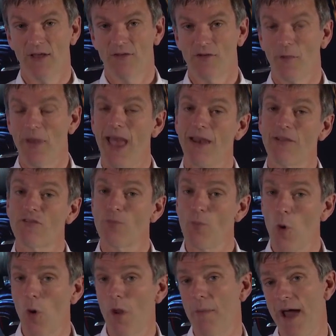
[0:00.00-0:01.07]
So we had a
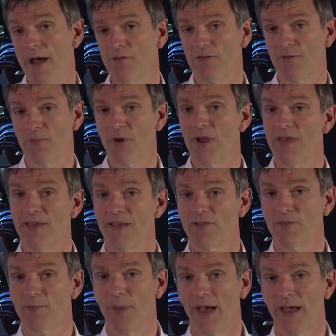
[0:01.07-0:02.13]
small amount of breathing
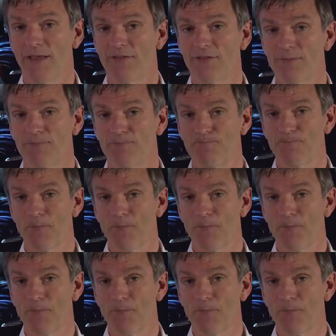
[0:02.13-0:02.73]
space.